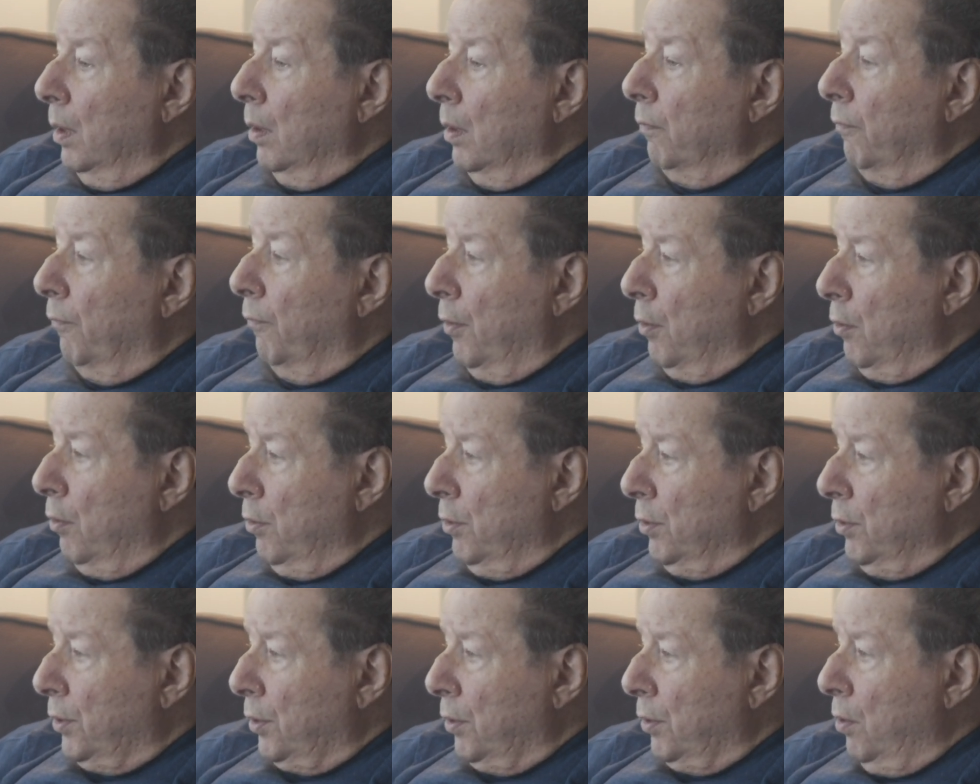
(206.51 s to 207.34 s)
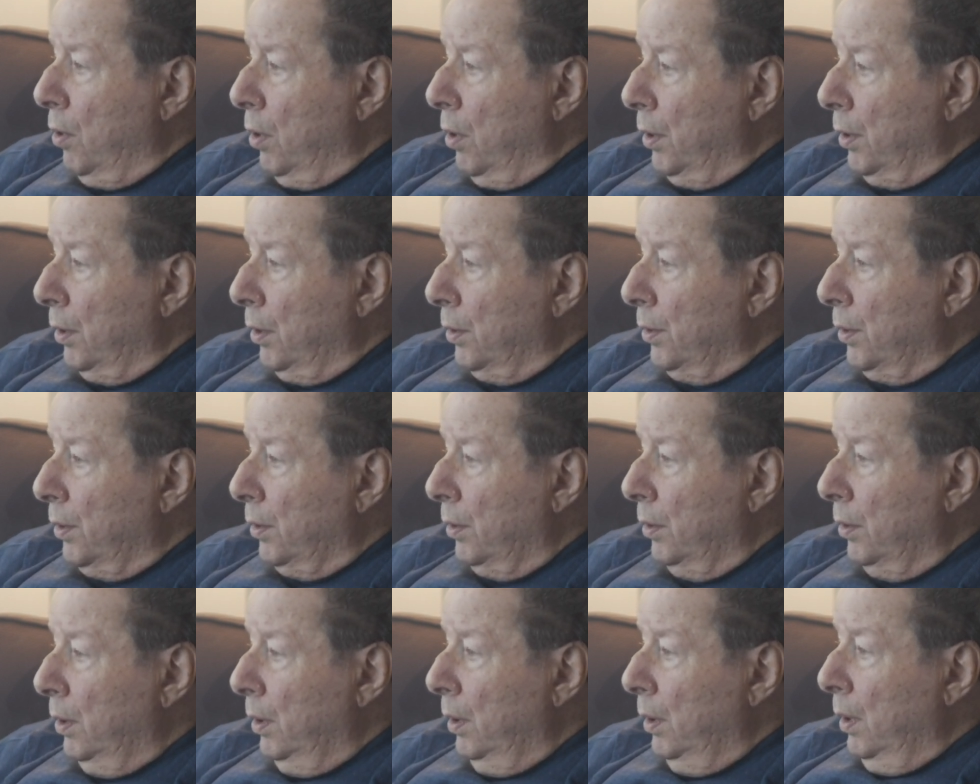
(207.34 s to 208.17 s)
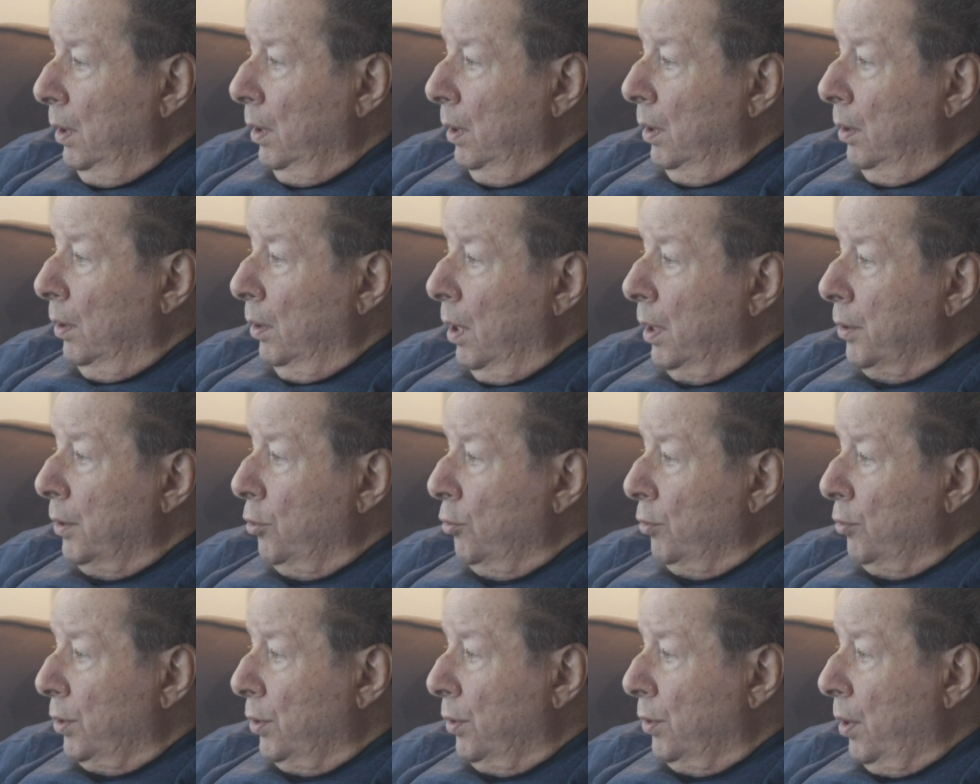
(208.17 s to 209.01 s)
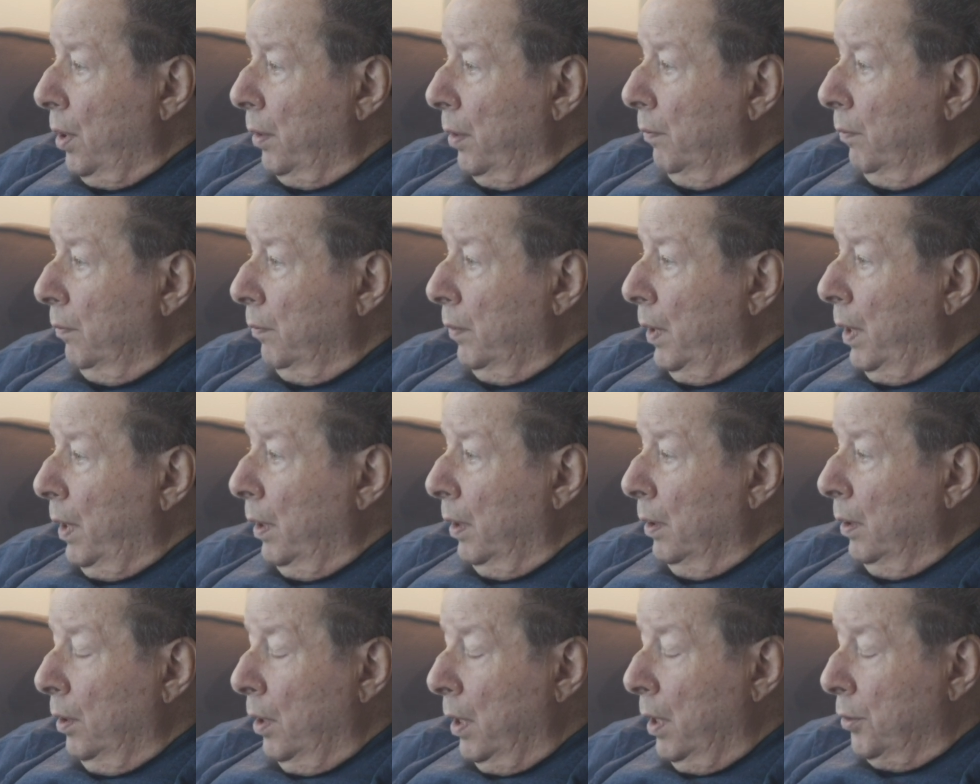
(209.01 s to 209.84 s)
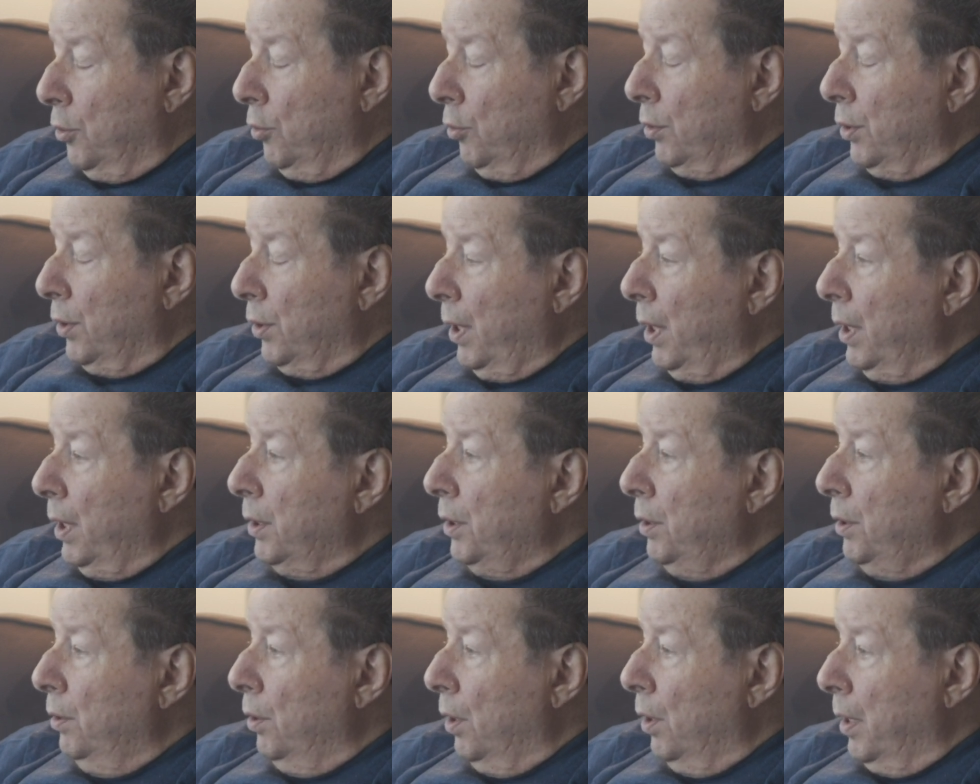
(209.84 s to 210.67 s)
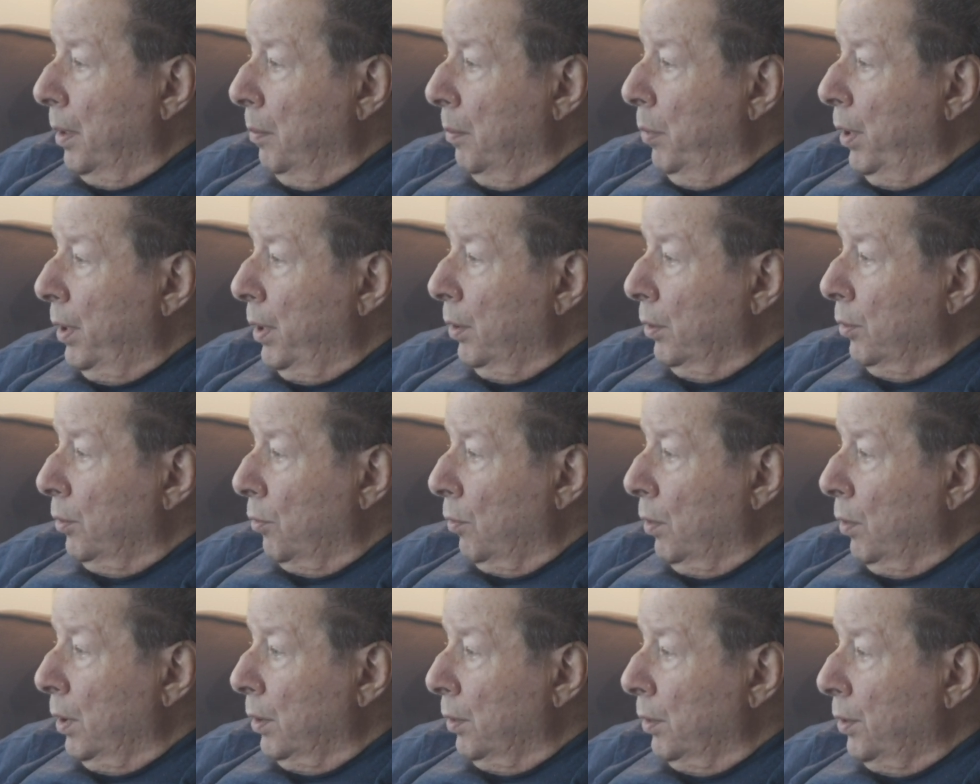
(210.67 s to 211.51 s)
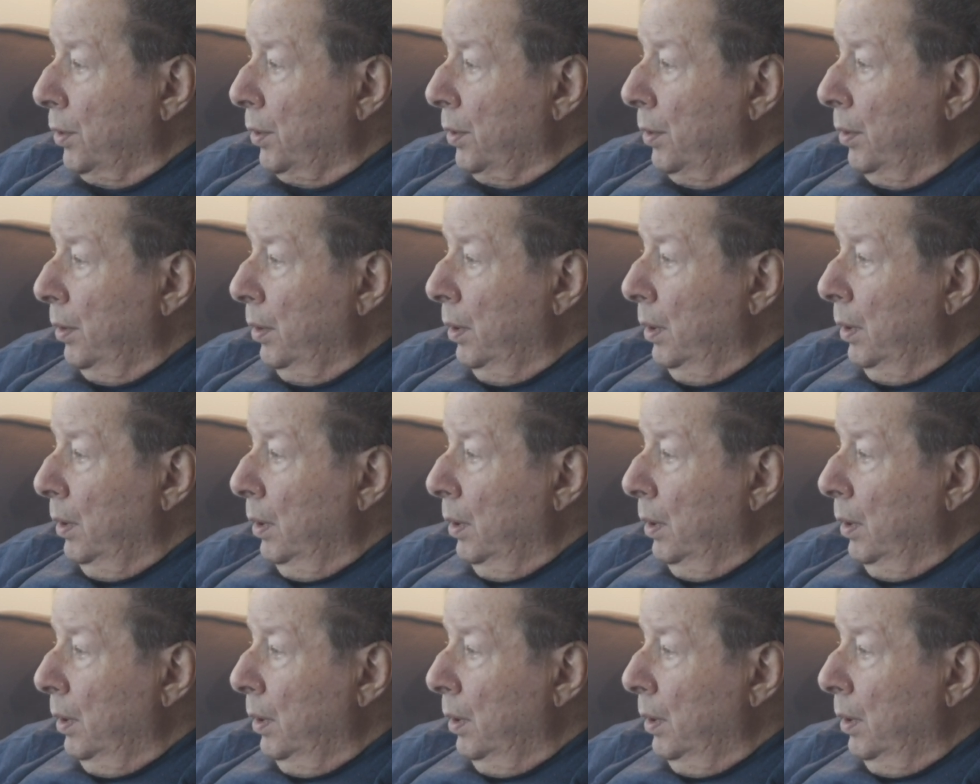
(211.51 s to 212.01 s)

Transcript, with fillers: of various kinds not just, uh, not just anti-diabetic drugs.